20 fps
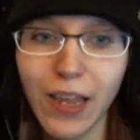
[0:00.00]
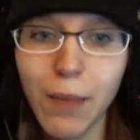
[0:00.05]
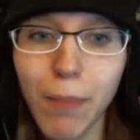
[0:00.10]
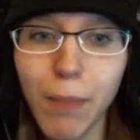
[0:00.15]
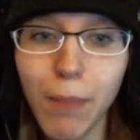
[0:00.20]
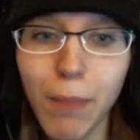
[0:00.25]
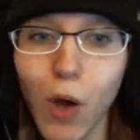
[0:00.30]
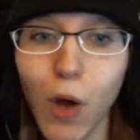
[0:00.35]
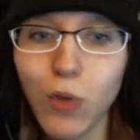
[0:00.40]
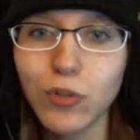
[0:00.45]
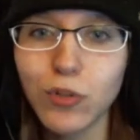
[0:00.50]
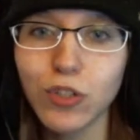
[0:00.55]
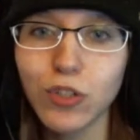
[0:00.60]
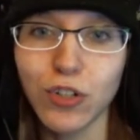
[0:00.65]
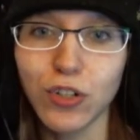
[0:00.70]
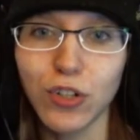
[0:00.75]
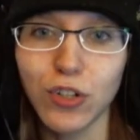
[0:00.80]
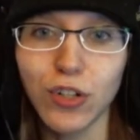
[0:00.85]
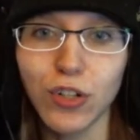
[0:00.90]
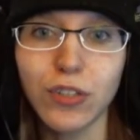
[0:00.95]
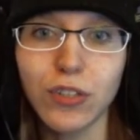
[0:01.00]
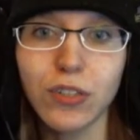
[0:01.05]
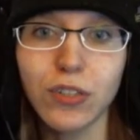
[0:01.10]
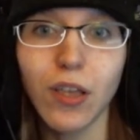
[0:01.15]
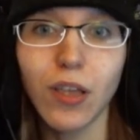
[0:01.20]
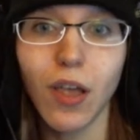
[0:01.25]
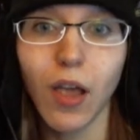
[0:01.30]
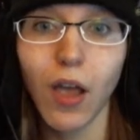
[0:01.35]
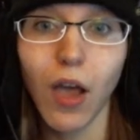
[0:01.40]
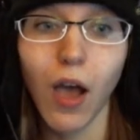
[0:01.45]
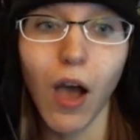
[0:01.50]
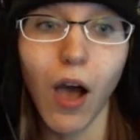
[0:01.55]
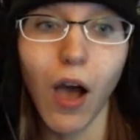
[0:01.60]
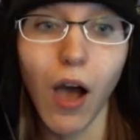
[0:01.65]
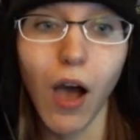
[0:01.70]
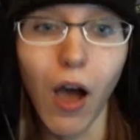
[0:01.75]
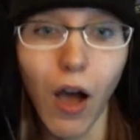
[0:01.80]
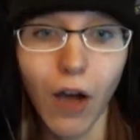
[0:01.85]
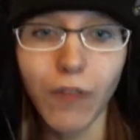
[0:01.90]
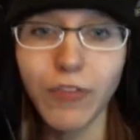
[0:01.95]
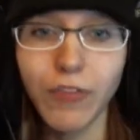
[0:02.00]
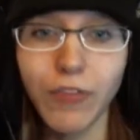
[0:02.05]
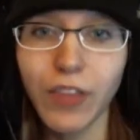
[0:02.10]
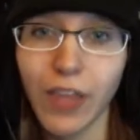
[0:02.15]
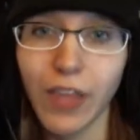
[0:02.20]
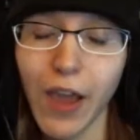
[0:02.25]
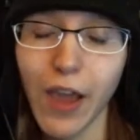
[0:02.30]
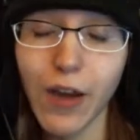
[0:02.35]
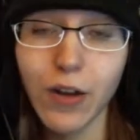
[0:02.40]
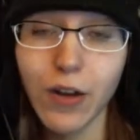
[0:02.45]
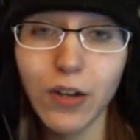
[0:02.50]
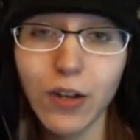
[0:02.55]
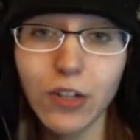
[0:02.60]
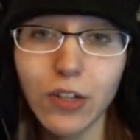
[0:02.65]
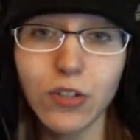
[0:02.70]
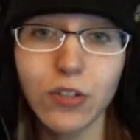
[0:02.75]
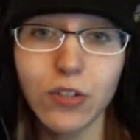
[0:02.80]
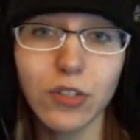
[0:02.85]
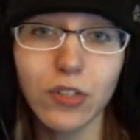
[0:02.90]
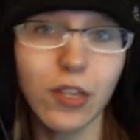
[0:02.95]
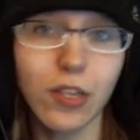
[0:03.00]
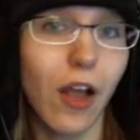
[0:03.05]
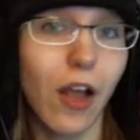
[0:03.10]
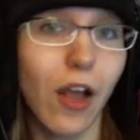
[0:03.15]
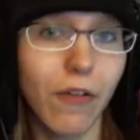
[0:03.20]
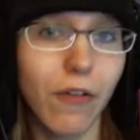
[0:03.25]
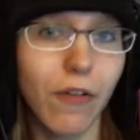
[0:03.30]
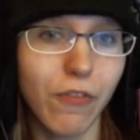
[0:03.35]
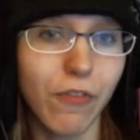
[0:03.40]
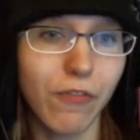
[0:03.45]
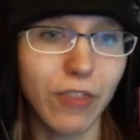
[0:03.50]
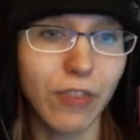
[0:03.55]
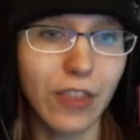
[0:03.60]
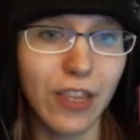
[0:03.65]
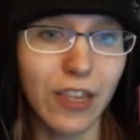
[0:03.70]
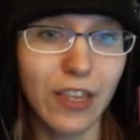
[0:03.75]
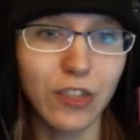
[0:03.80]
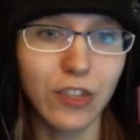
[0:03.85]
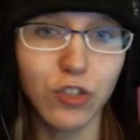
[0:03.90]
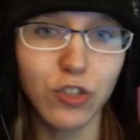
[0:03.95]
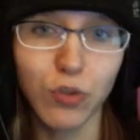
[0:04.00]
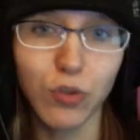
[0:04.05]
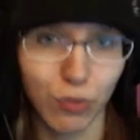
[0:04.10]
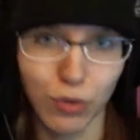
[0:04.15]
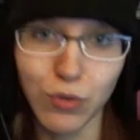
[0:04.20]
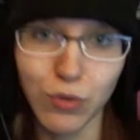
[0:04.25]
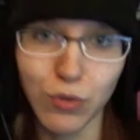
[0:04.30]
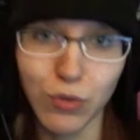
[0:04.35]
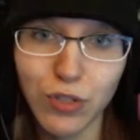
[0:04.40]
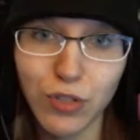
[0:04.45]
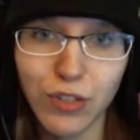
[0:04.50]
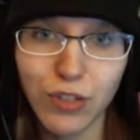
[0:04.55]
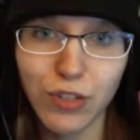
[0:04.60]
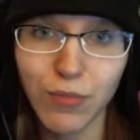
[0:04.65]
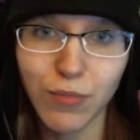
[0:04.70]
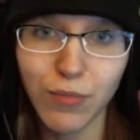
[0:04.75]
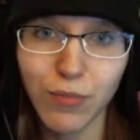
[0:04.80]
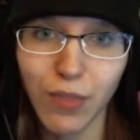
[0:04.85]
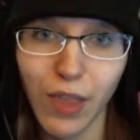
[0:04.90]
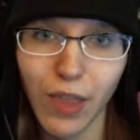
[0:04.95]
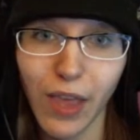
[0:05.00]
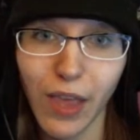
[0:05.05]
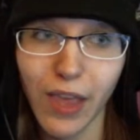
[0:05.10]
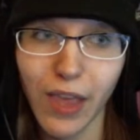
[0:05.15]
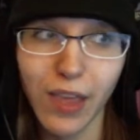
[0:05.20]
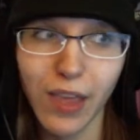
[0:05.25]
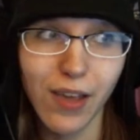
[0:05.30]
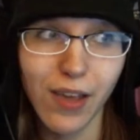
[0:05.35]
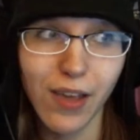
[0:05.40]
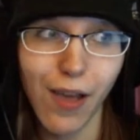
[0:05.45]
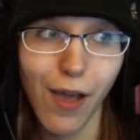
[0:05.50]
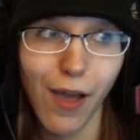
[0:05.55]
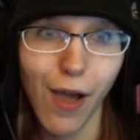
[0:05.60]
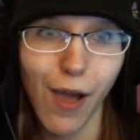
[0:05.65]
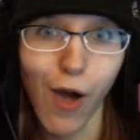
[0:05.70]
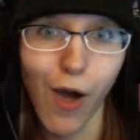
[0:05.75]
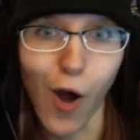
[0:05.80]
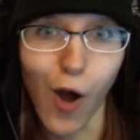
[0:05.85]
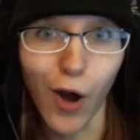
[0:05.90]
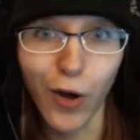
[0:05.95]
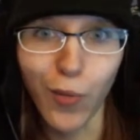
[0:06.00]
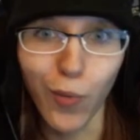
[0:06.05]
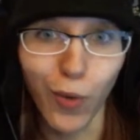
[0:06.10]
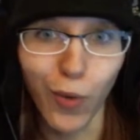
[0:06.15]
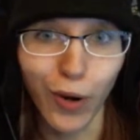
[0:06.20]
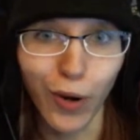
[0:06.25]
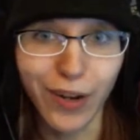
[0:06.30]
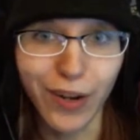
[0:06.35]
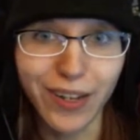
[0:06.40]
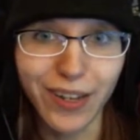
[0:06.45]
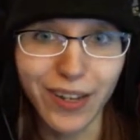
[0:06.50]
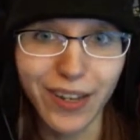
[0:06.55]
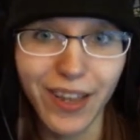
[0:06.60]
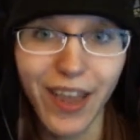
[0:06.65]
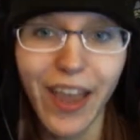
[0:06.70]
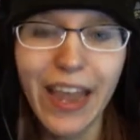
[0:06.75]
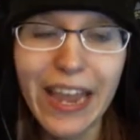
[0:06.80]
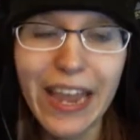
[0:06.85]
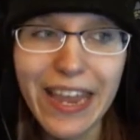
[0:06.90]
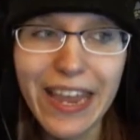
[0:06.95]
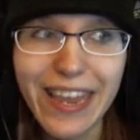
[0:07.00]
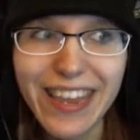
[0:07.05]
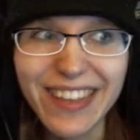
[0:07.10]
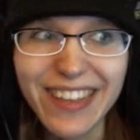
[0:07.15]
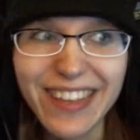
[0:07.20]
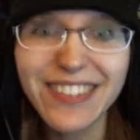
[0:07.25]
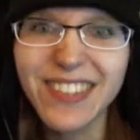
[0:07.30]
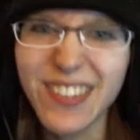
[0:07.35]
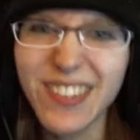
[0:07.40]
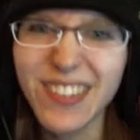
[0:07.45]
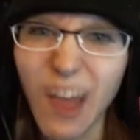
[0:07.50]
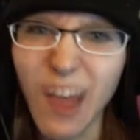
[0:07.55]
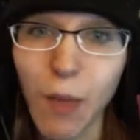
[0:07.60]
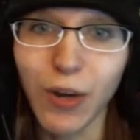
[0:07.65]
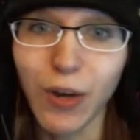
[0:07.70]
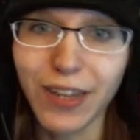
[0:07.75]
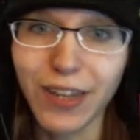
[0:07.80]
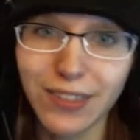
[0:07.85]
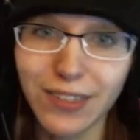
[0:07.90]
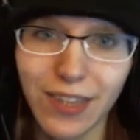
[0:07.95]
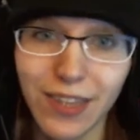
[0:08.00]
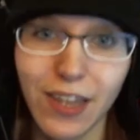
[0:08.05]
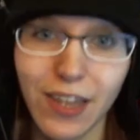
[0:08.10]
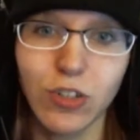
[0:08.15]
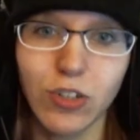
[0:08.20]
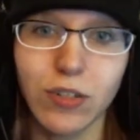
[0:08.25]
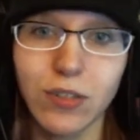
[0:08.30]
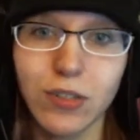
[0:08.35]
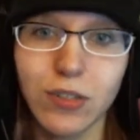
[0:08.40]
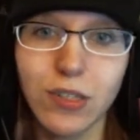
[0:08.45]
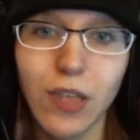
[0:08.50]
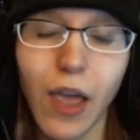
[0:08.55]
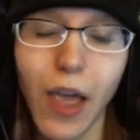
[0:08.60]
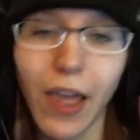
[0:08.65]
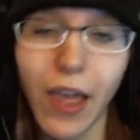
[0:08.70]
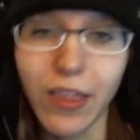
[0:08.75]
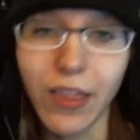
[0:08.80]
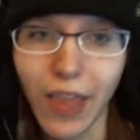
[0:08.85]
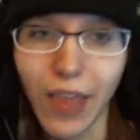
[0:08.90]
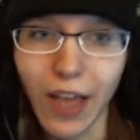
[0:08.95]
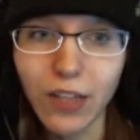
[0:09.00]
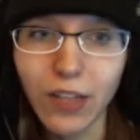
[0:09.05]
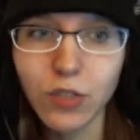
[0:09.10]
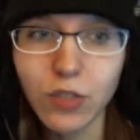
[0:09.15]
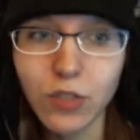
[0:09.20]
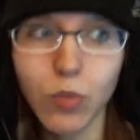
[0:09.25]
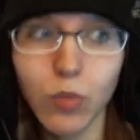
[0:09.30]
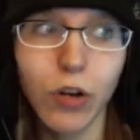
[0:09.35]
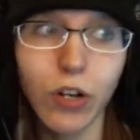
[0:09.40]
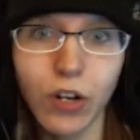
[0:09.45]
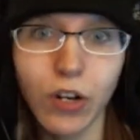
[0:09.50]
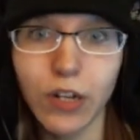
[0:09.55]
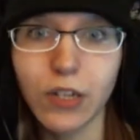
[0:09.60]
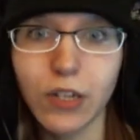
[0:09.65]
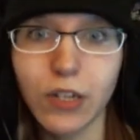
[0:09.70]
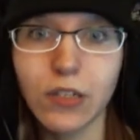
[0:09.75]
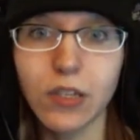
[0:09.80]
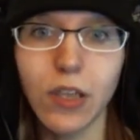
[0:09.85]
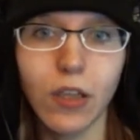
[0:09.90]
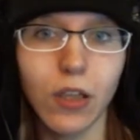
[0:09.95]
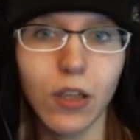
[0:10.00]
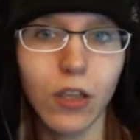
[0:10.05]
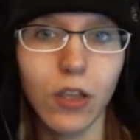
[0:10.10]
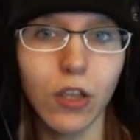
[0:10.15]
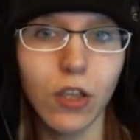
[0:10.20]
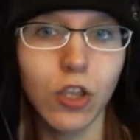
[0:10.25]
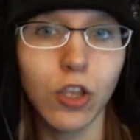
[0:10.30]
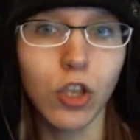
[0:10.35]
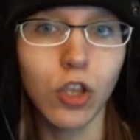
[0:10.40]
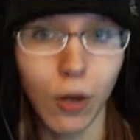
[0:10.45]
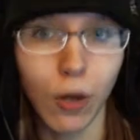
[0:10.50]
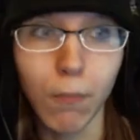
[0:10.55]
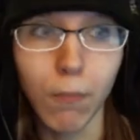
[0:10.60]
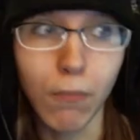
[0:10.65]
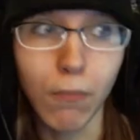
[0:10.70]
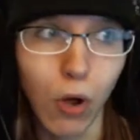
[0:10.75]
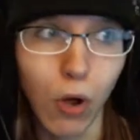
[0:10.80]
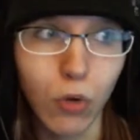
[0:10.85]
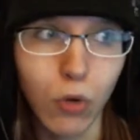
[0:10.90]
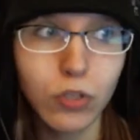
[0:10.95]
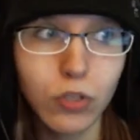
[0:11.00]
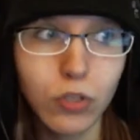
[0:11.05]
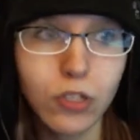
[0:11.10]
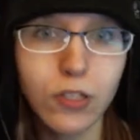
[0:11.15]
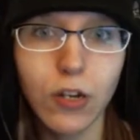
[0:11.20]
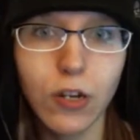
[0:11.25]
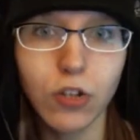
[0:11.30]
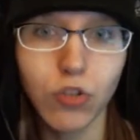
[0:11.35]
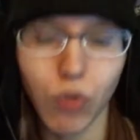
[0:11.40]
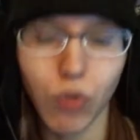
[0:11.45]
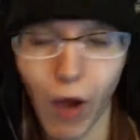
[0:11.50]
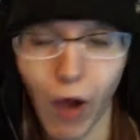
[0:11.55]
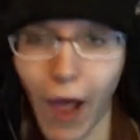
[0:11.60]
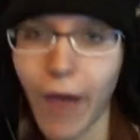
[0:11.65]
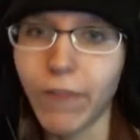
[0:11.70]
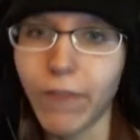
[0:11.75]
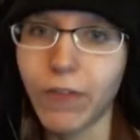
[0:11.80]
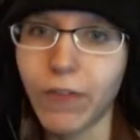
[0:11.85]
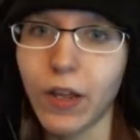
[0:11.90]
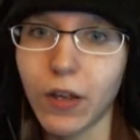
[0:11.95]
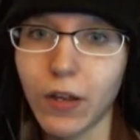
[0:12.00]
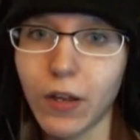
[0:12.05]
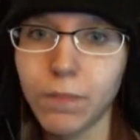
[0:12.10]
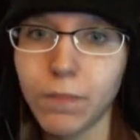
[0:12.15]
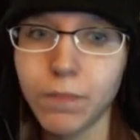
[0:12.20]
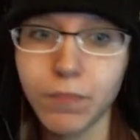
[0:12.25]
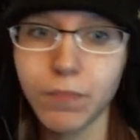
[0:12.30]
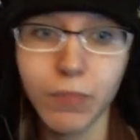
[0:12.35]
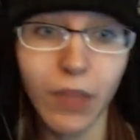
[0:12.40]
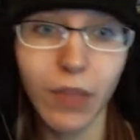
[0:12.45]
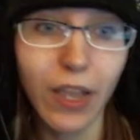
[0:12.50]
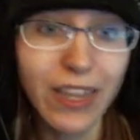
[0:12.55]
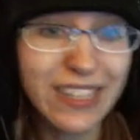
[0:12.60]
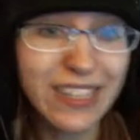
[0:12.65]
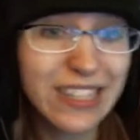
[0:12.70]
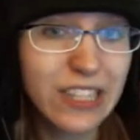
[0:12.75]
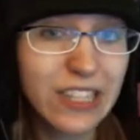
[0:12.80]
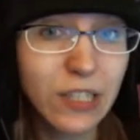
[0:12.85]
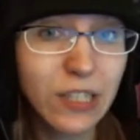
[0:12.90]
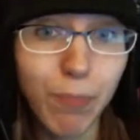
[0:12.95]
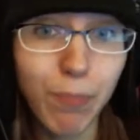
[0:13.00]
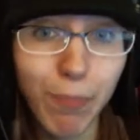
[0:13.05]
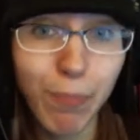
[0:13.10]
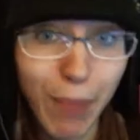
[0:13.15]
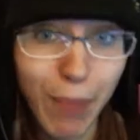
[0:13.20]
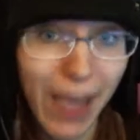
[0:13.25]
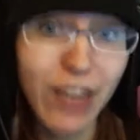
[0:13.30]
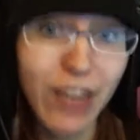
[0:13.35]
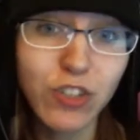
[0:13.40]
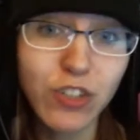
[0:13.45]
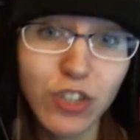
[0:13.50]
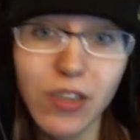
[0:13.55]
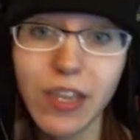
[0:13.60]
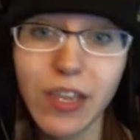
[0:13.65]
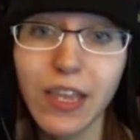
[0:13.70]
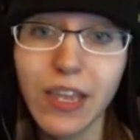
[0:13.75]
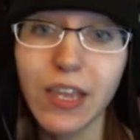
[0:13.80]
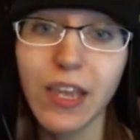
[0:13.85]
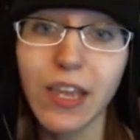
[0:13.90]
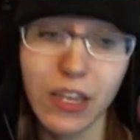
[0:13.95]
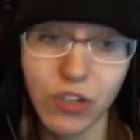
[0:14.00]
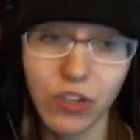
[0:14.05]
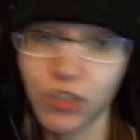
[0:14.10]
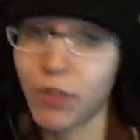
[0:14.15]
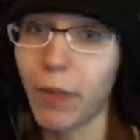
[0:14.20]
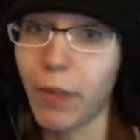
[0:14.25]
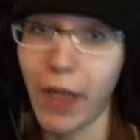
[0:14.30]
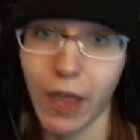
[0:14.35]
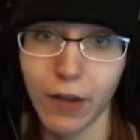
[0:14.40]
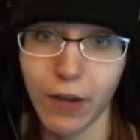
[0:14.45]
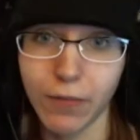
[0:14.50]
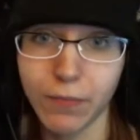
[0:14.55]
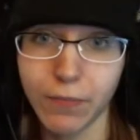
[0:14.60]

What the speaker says: posters of the characters and of these gruesome, like, artwork in subway stations. And that's where you're going to see your most traffic, especially in Japan.